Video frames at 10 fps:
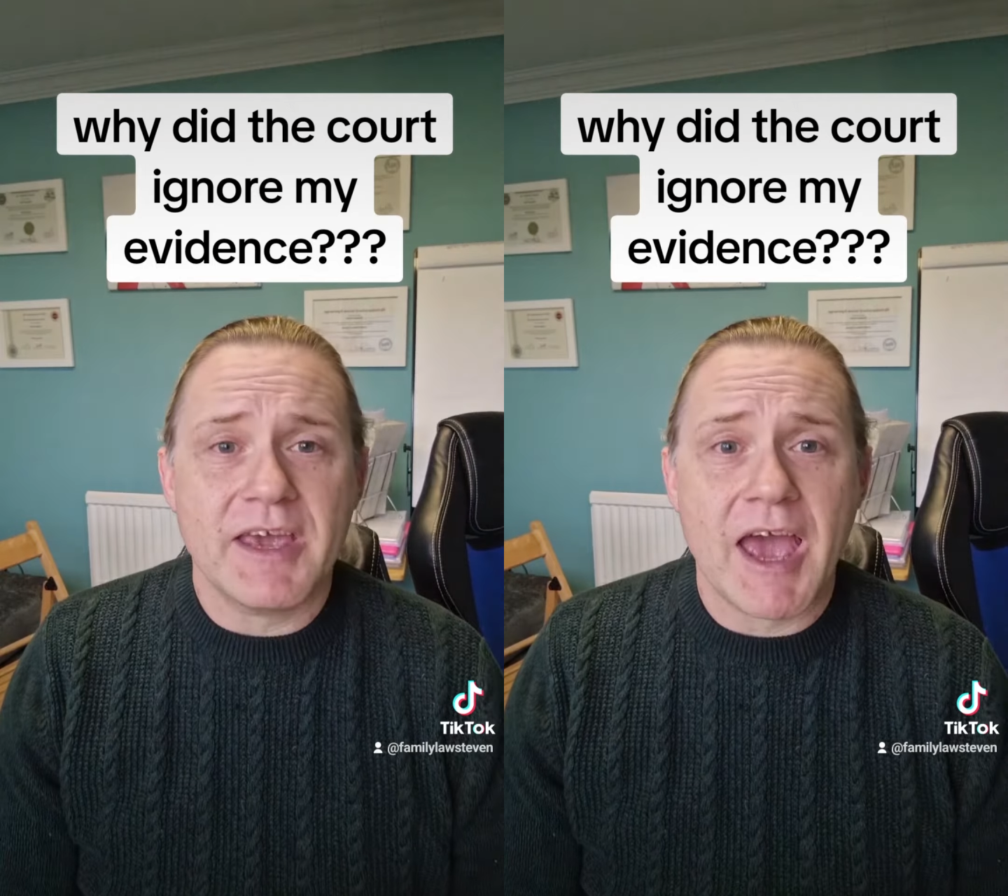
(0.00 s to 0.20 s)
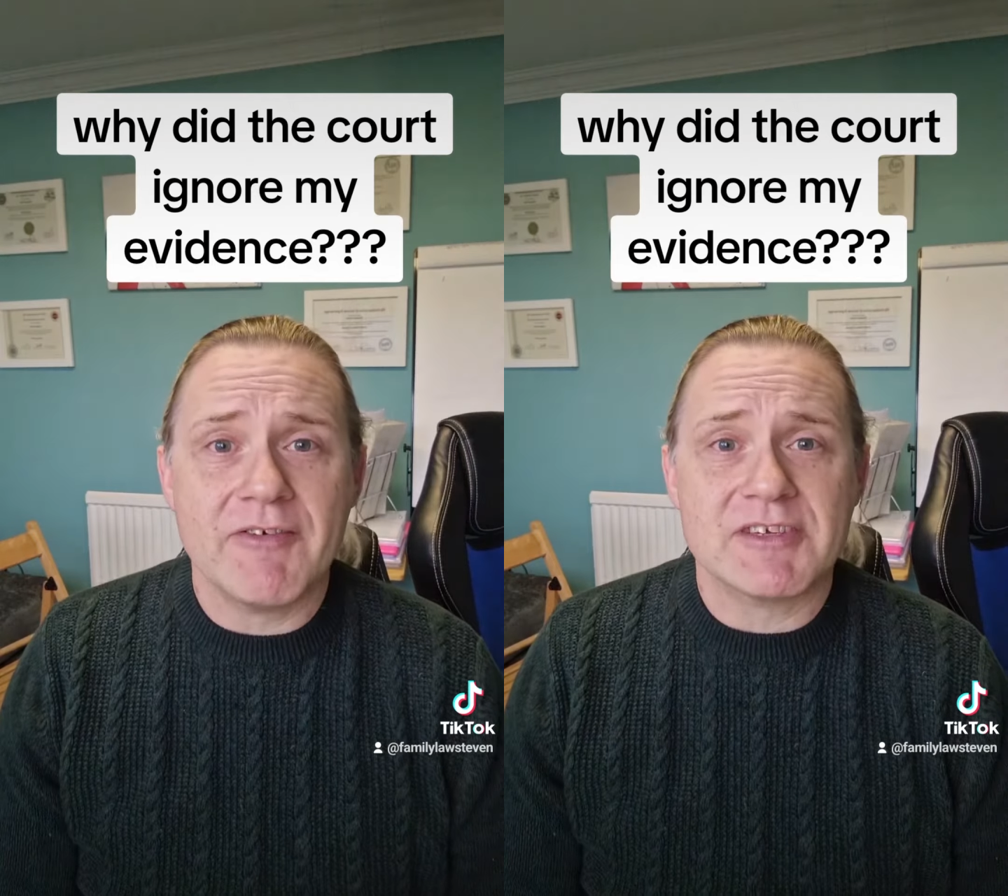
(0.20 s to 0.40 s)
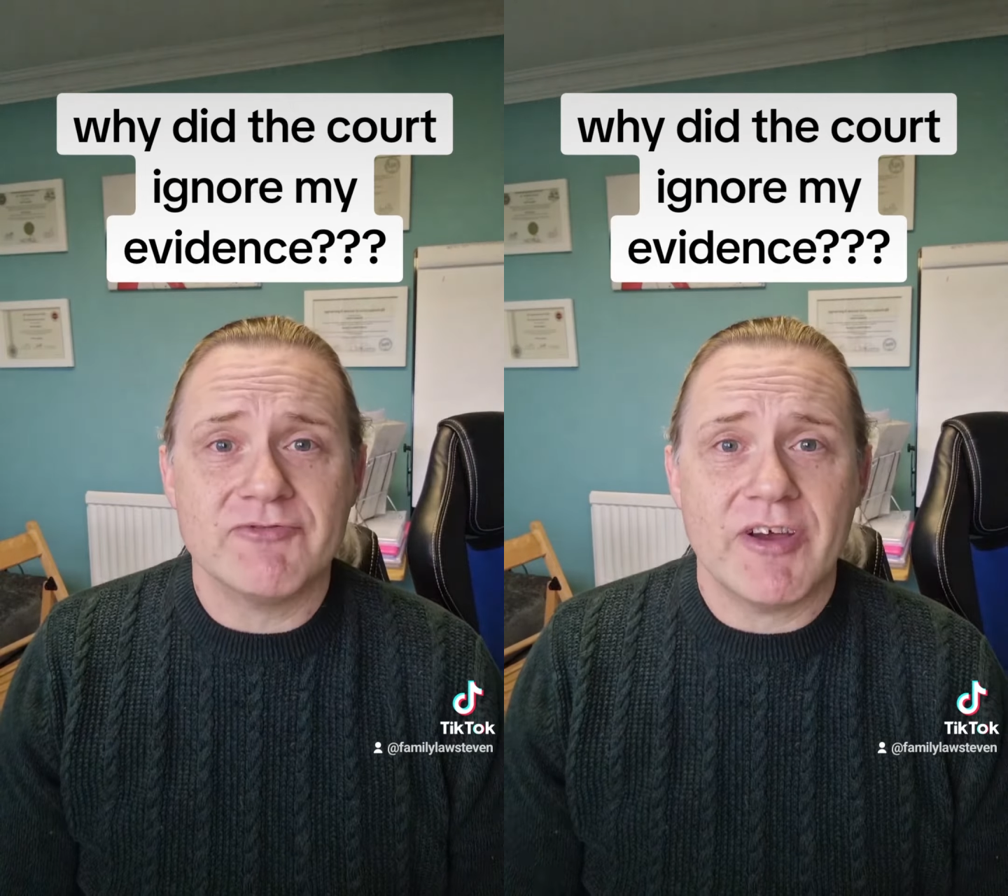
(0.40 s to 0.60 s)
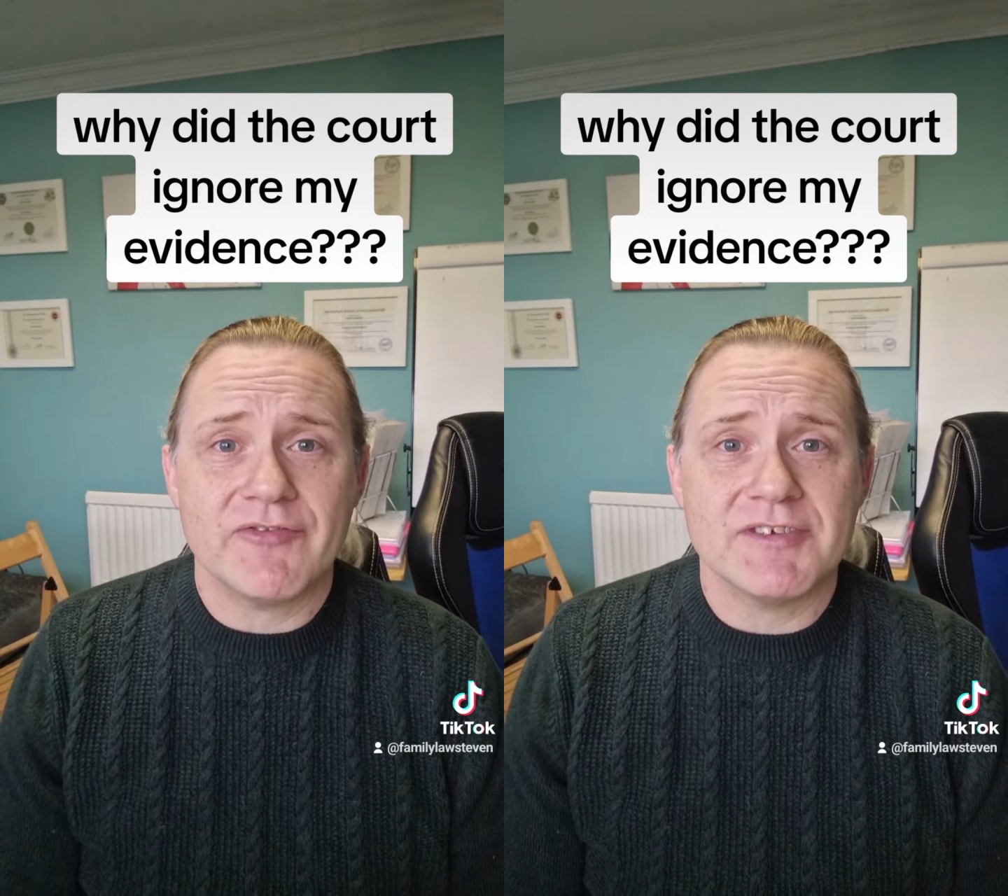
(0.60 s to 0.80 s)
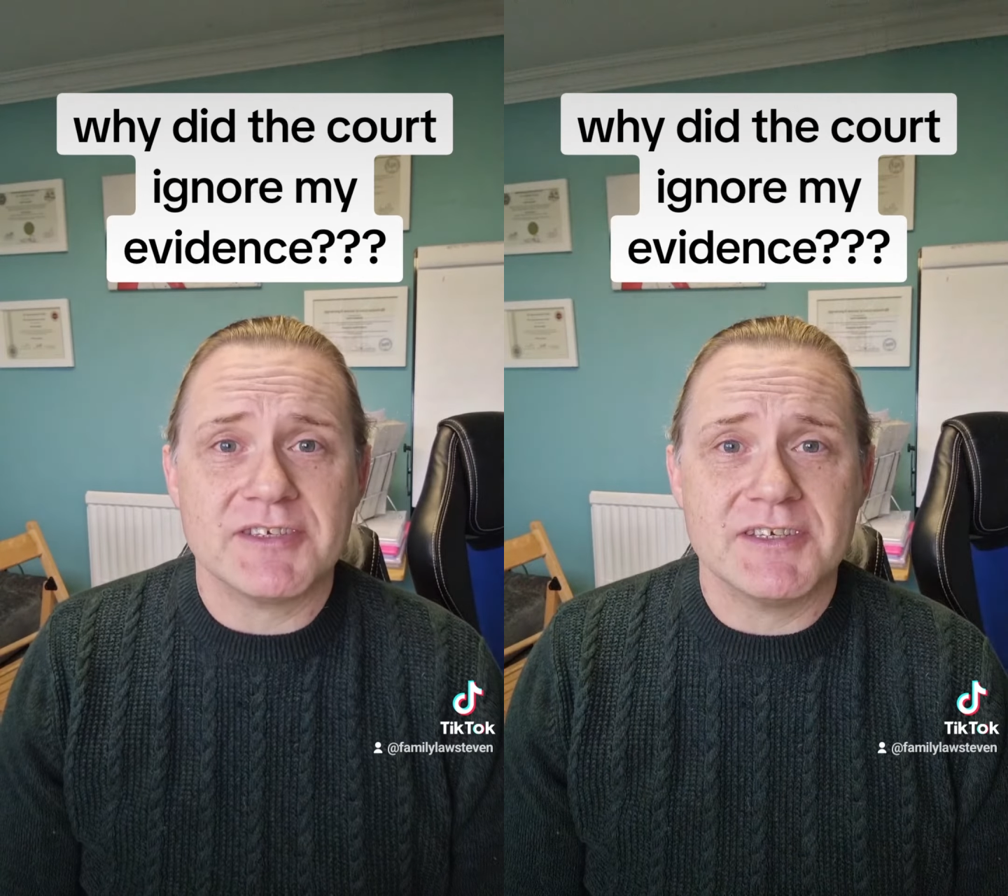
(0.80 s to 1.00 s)
Character
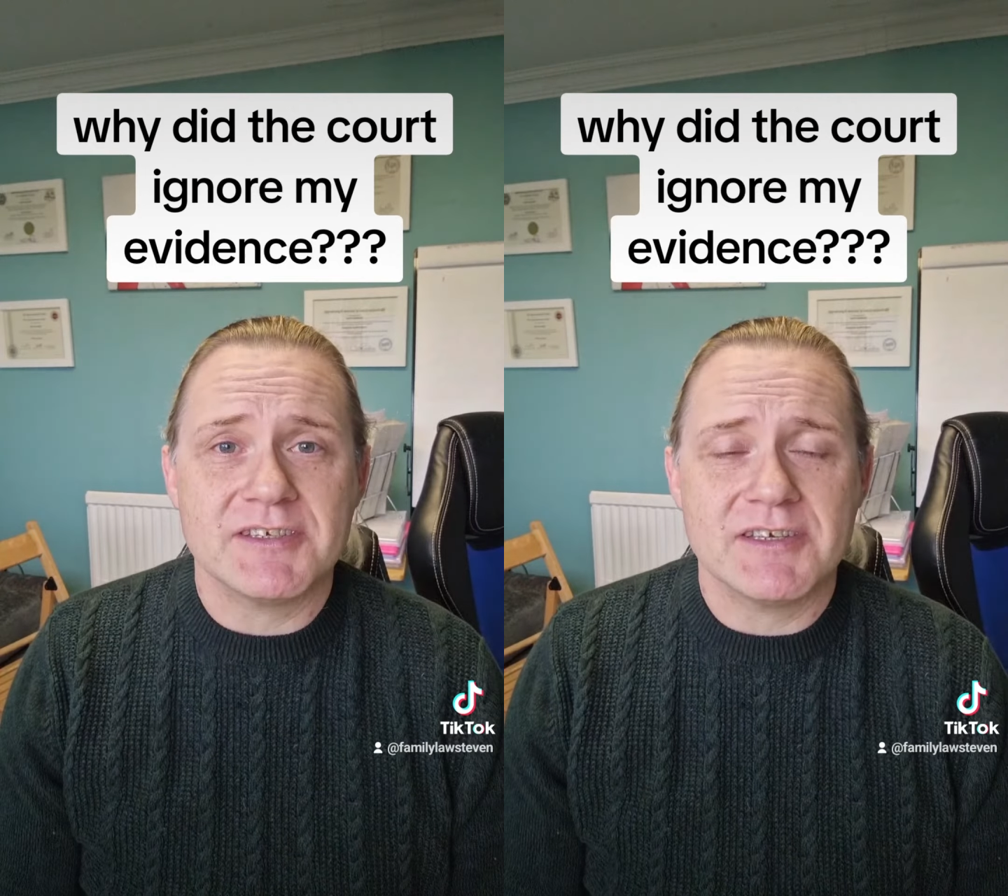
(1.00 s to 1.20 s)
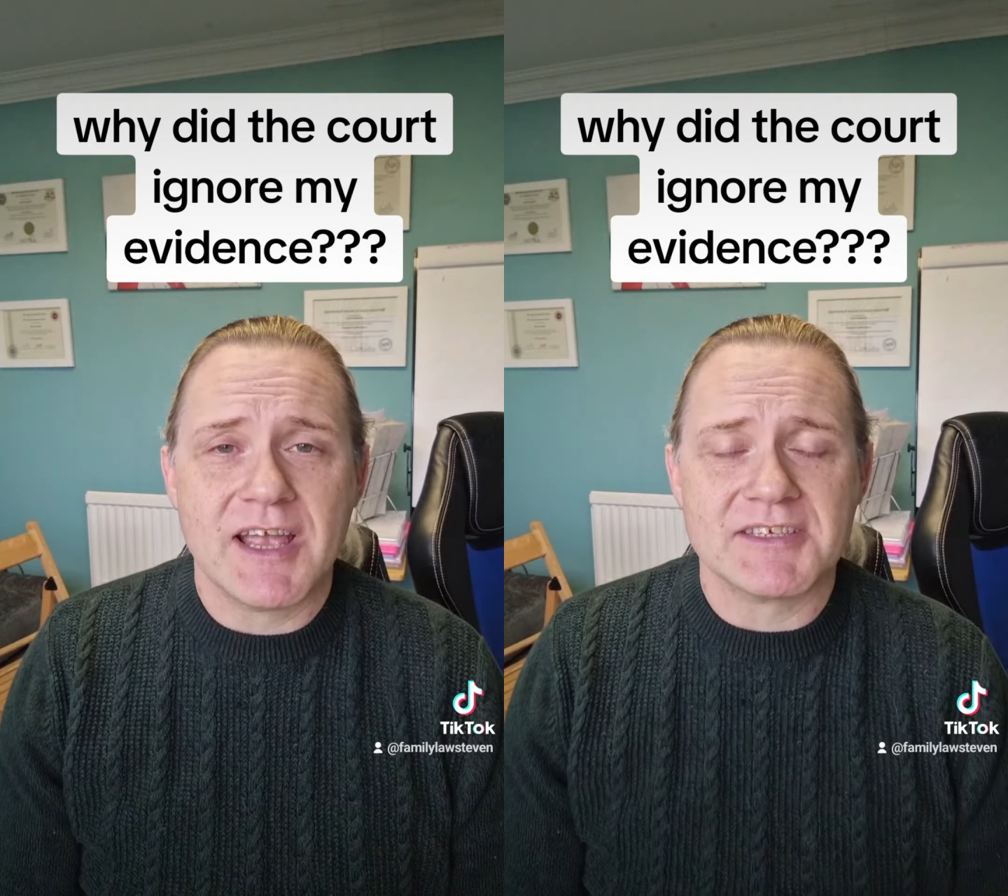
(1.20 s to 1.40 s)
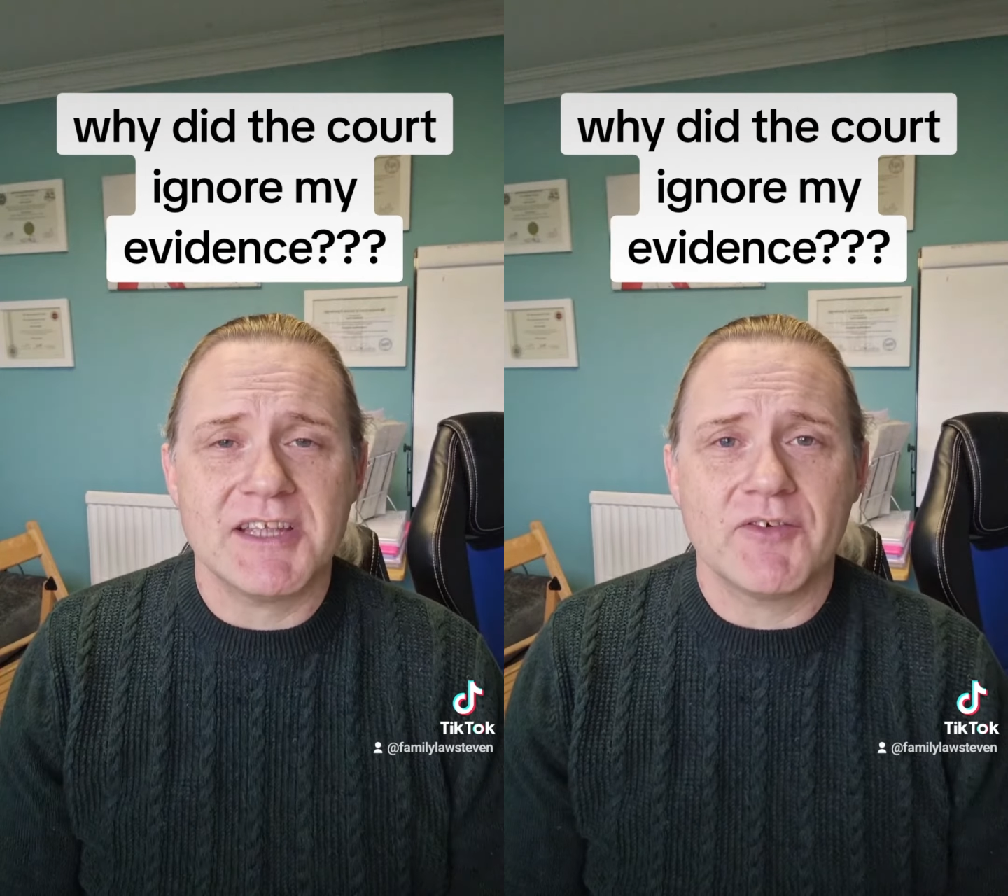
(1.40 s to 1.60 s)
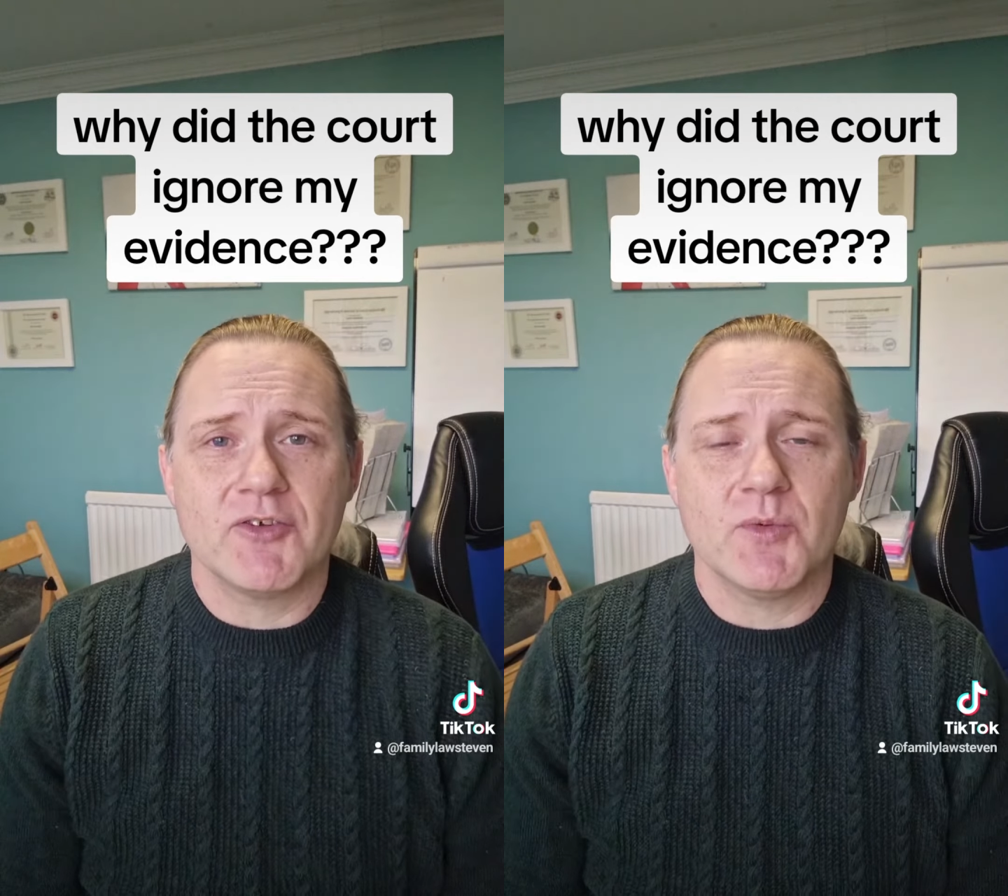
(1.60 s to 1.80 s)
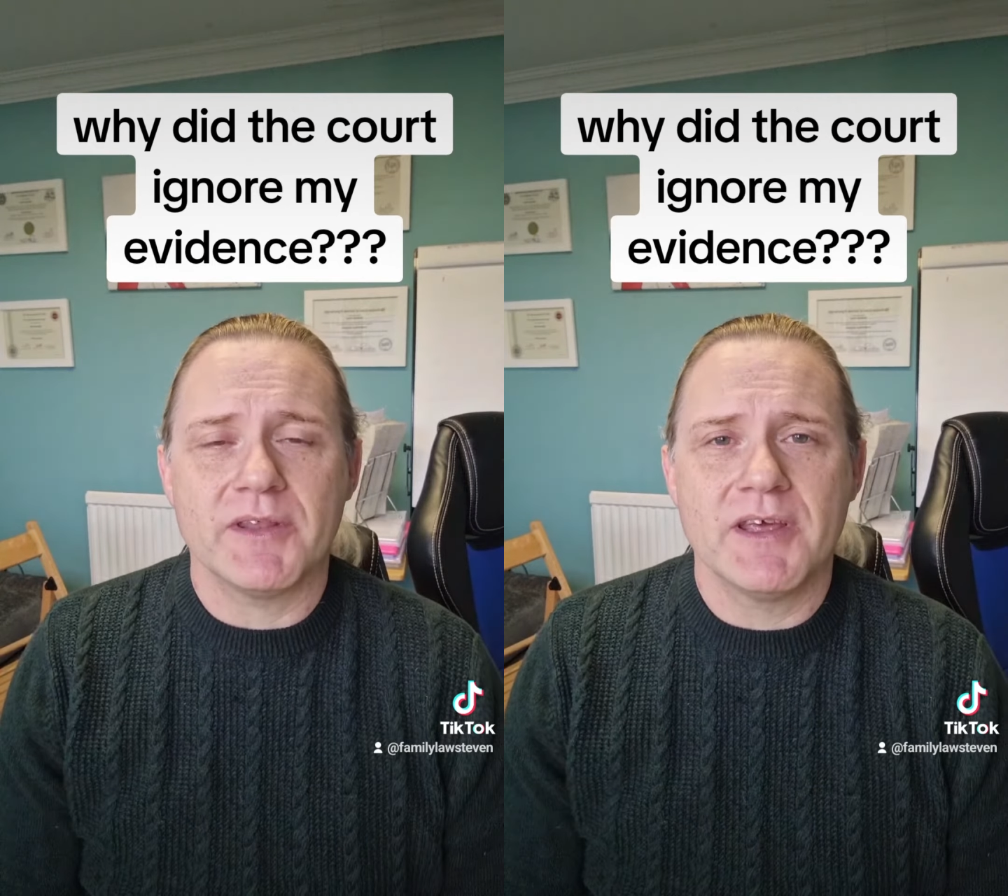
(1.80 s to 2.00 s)
references, that's another
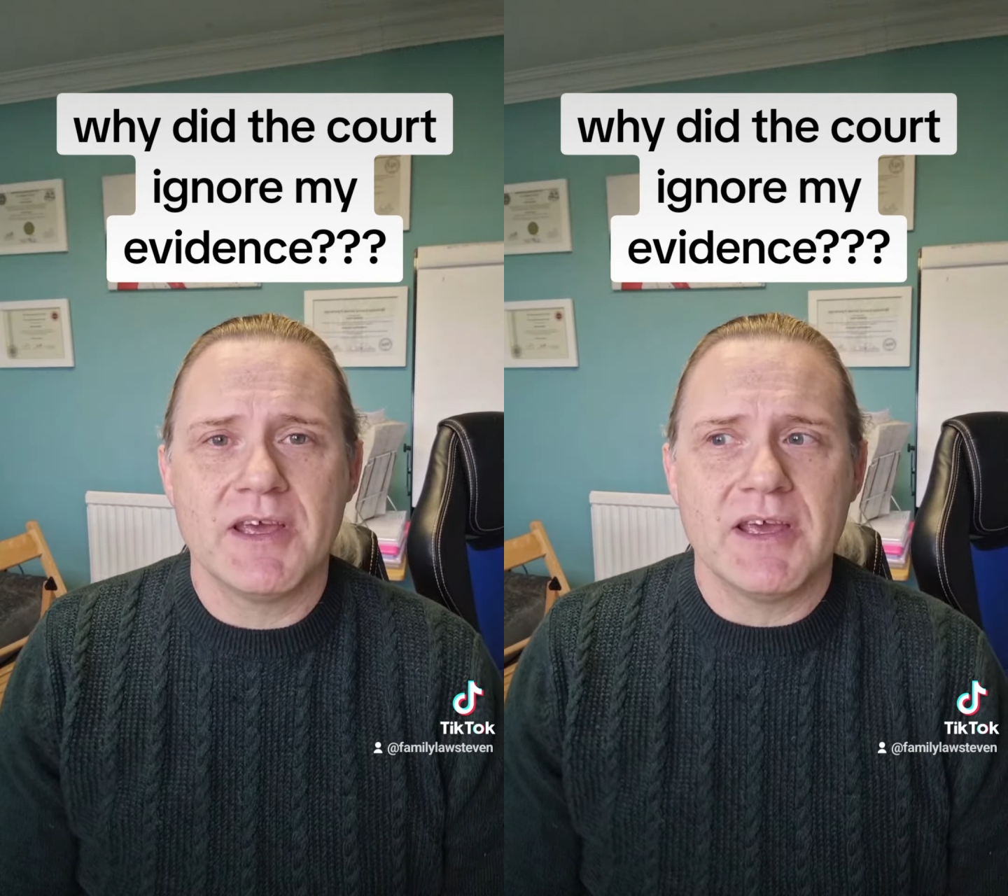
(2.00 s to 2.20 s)
good one.